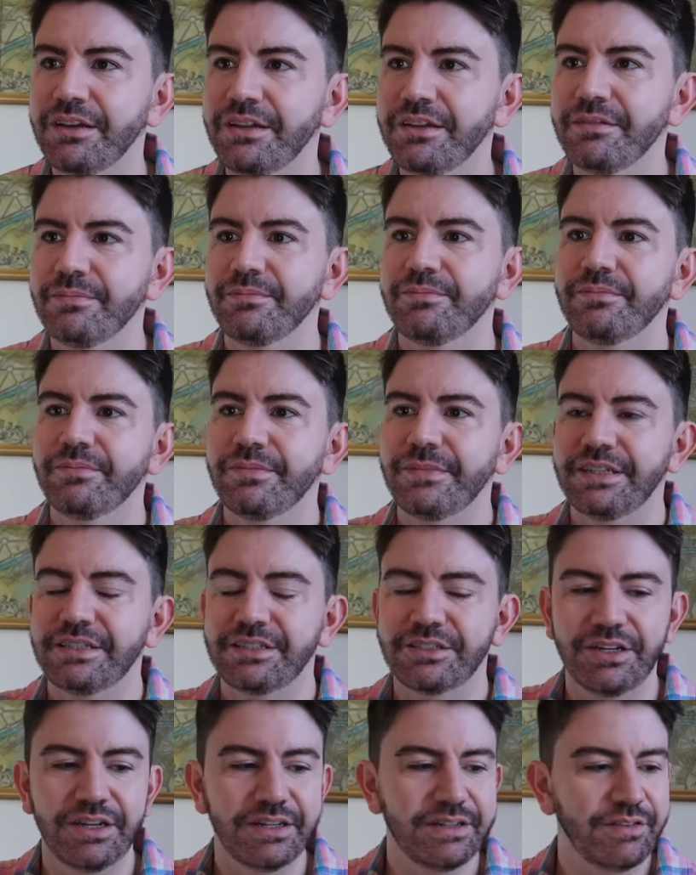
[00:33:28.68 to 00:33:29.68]
at this
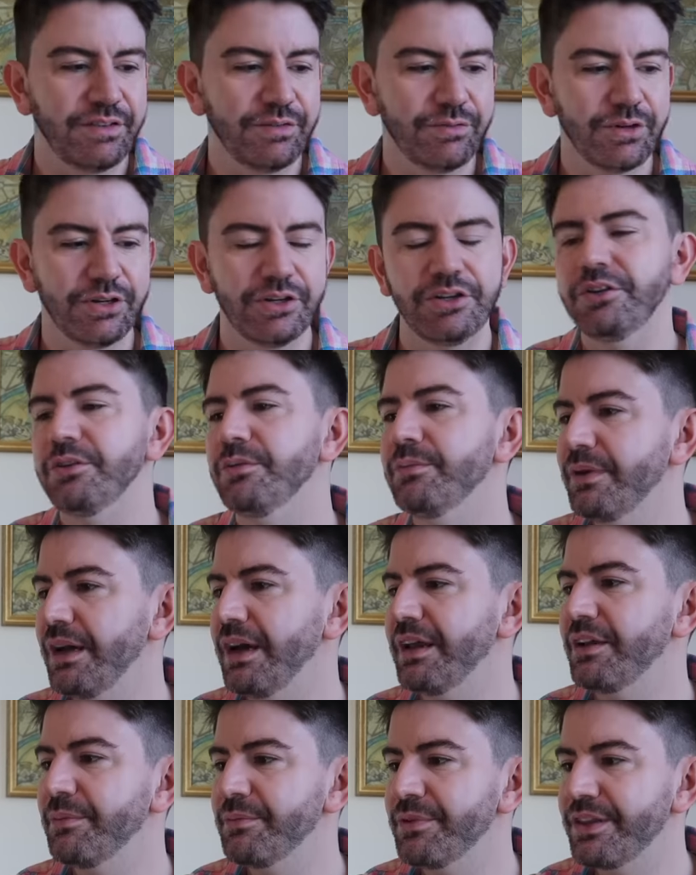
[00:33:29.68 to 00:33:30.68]
side of the room and
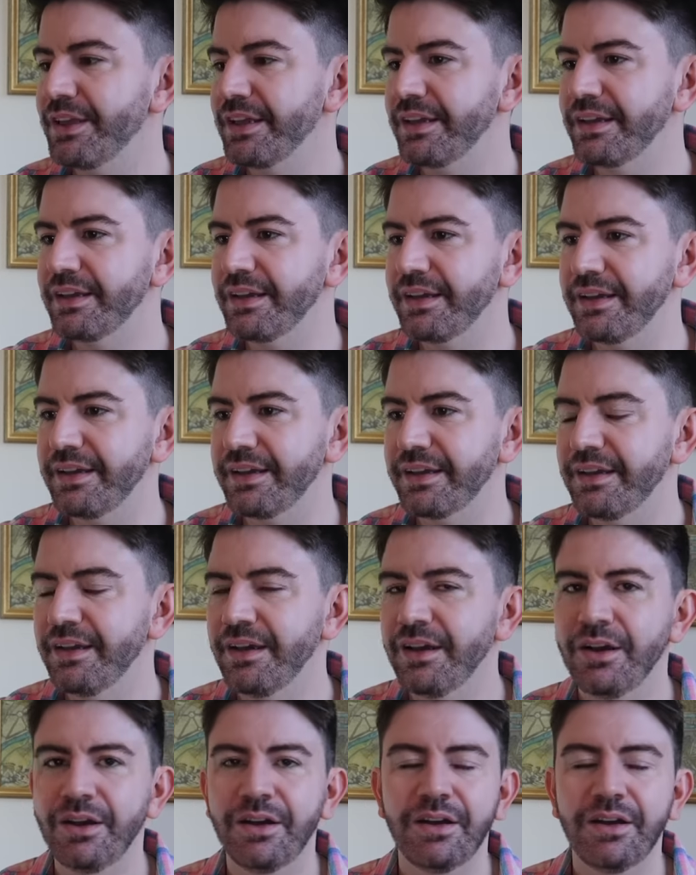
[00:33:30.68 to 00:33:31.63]
I'm thinking,